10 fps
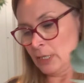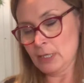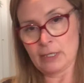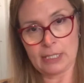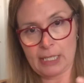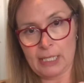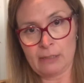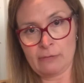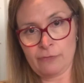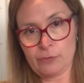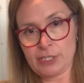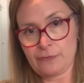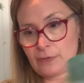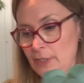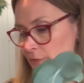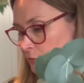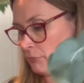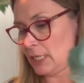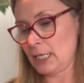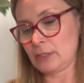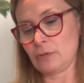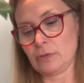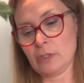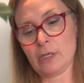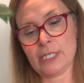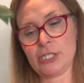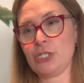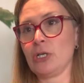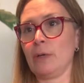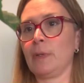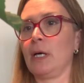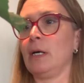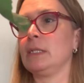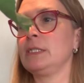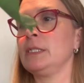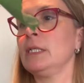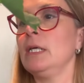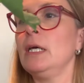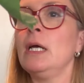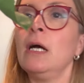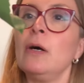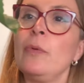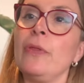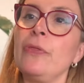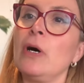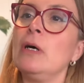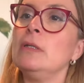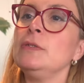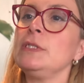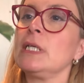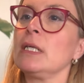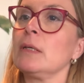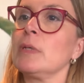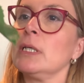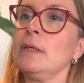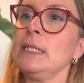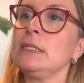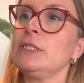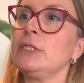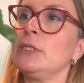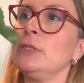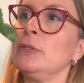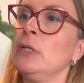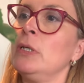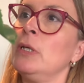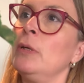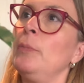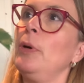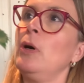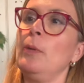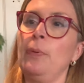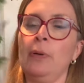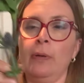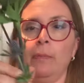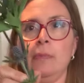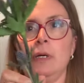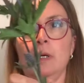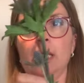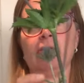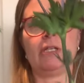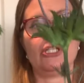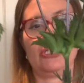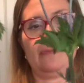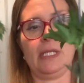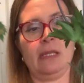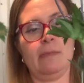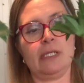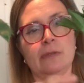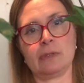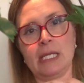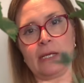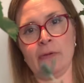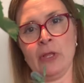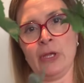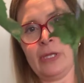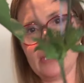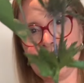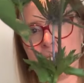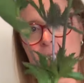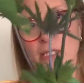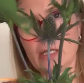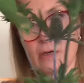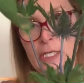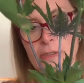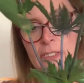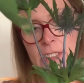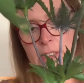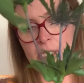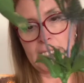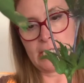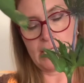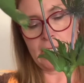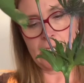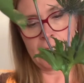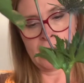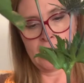Again, 45-degree angle, nice sharp cut with those, and I'm going to pop my Eryngium in the middle. Now this little guy on the side here